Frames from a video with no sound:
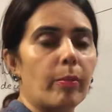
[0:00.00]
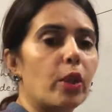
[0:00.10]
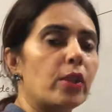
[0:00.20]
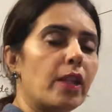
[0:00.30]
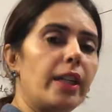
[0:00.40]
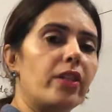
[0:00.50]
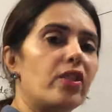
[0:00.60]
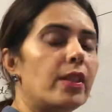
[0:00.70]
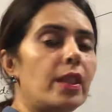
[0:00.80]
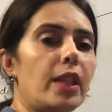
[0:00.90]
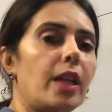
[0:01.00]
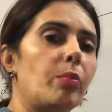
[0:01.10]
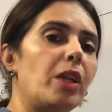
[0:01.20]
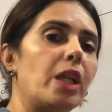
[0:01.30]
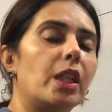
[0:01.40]
Because electricity
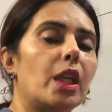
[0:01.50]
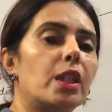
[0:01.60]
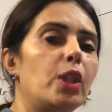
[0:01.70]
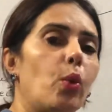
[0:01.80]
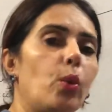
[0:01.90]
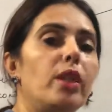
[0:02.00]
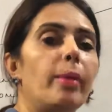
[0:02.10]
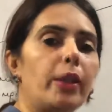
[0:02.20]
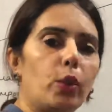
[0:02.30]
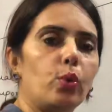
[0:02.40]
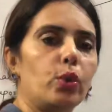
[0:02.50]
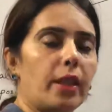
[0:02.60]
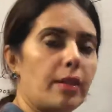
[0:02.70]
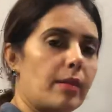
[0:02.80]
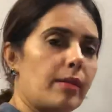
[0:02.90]
can be conducted only by 2
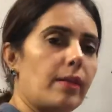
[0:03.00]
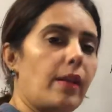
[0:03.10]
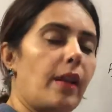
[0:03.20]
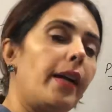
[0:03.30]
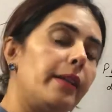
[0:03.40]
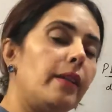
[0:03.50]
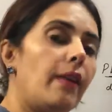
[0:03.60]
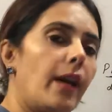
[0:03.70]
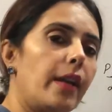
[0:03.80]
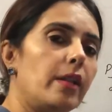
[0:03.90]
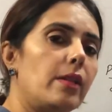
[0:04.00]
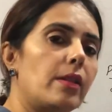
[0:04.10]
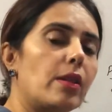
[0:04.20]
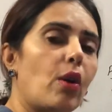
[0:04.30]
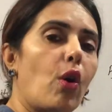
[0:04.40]
things, either
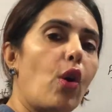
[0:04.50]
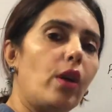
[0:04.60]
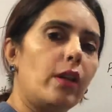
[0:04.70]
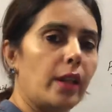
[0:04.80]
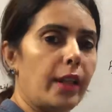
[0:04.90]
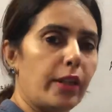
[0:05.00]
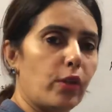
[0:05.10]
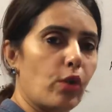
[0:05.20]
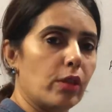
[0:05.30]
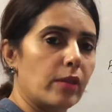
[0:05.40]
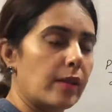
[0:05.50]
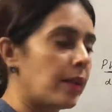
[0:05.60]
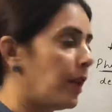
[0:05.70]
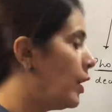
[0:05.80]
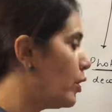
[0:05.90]
ions or
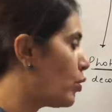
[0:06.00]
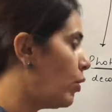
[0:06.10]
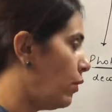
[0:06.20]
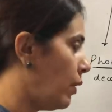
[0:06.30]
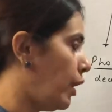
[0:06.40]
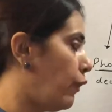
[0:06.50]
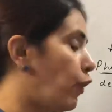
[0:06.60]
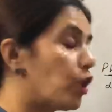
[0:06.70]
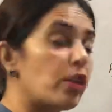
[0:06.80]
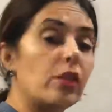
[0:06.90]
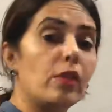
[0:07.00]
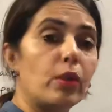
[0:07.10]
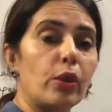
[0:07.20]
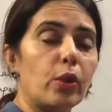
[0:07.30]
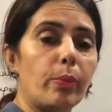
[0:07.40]
electrons. So if water is
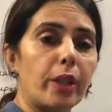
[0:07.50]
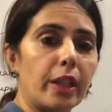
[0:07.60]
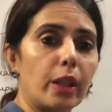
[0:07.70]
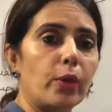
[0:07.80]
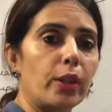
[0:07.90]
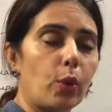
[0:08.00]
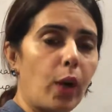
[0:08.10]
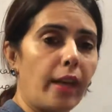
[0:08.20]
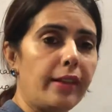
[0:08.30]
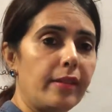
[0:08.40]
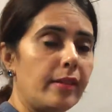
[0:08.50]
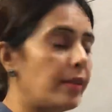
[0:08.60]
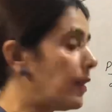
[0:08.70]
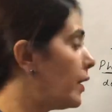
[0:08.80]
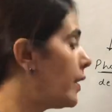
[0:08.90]
not going to break down into
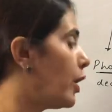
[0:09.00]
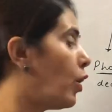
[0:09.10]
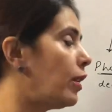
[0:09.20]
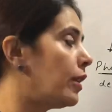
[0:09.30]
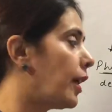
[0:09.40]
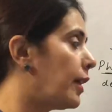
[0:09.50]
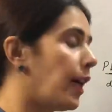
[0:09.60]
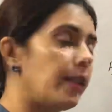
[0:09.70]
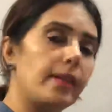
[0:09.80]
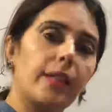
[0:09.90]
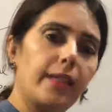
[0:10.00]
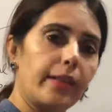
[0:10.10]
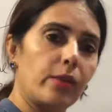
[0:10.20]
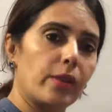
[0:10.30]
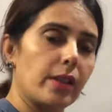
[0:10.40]
ions, it cannot conduct
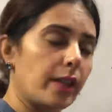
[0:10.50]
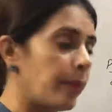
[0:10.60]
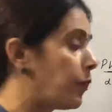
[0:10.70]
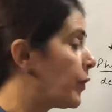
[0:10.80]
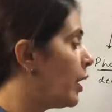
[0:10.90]
electricity.